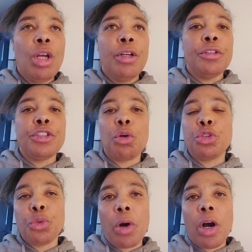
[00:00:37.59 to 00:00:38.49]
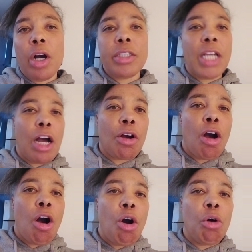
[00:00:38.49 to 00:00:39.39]
Drugs,
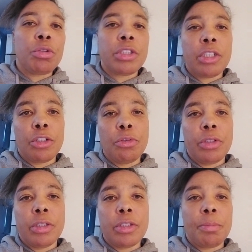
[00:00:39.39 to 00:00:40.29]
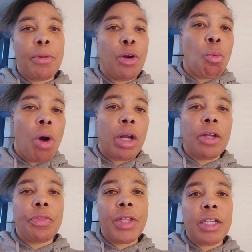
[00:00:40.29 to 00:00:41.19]
alcohol, cigarettes,
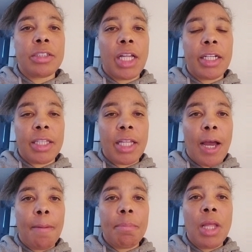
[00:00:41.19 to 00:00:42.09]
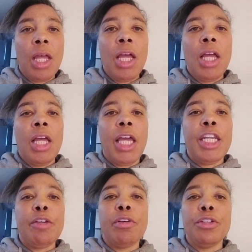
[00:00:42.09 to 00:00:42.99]
marijuana, things like that, and
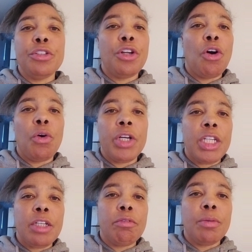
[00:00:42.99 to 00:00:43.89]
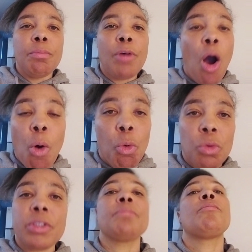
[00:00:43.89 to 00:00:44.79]
even
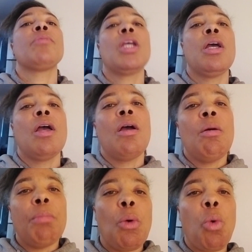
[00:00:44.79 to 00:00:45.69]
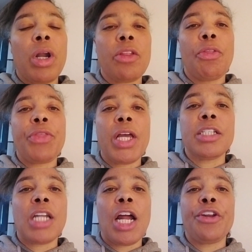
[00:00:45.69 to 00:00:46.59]
hoes. But one of the things
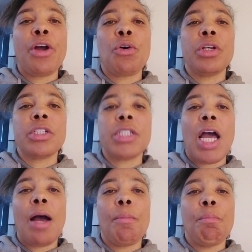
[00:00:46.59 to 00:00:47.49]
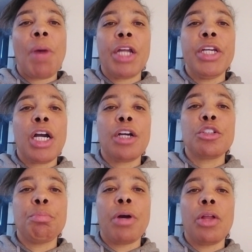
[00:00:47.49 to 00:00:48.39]
that I noticed that my youngest
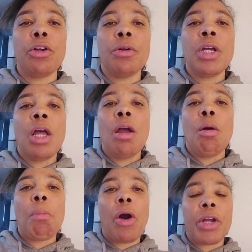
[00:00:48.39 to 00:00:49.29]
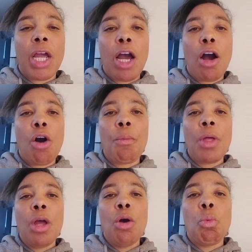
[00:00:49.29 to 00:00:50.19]
brother, Markel,
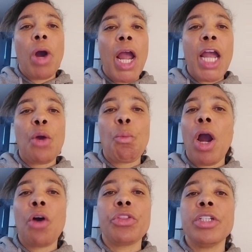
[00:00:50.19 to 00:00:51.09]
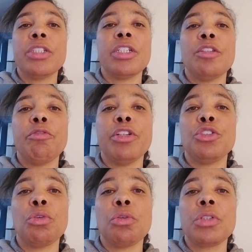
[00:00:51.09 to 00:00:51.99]
would hang around these
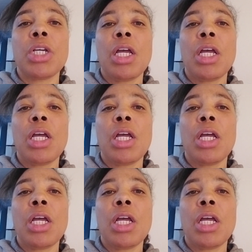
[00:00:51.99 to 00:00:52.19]
individuals,